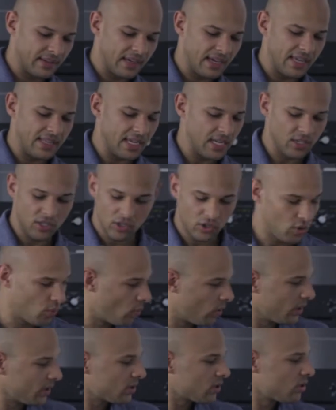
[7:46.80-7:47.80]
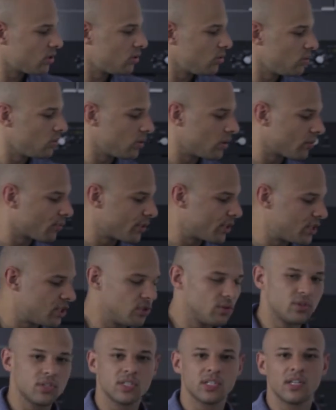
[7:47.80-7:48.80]
And then you want to
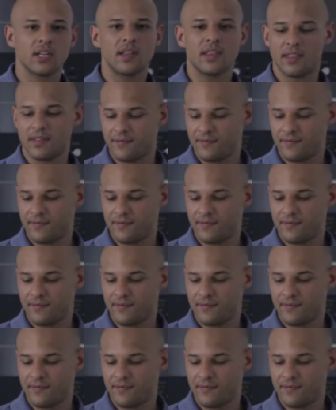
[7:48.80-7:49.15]
reduce the